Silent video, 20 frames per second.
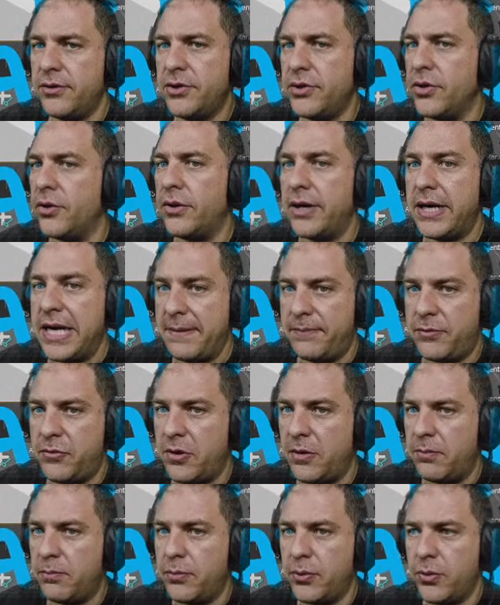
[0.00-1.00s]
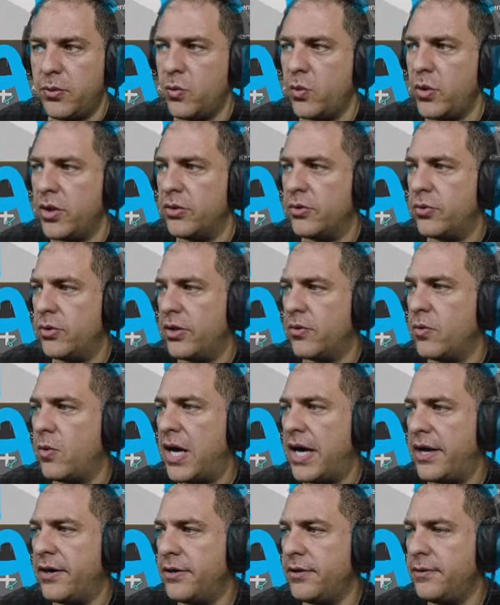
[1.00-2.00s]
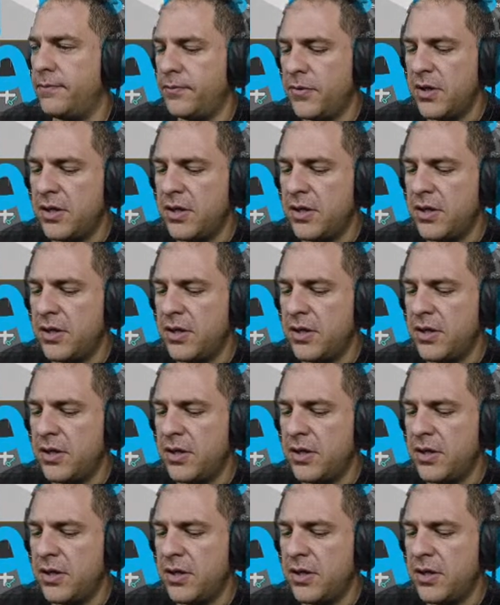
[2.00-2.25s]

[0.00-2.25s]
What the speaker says: your laptop will require.